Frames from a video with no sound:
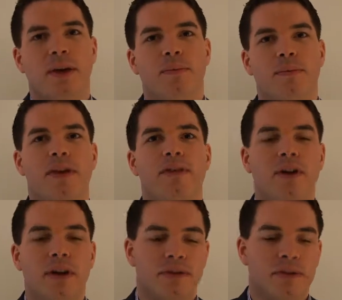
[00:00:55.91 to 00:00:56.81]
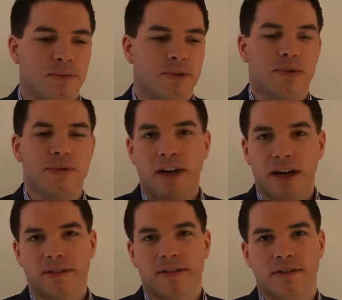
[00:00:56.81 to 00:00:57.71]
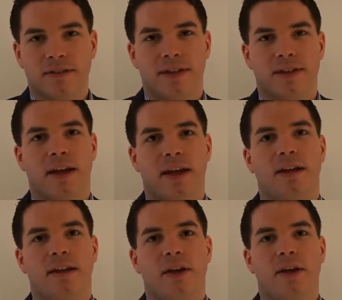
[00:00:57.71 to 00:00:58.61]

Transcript: but they've done some sort of analysis in their head.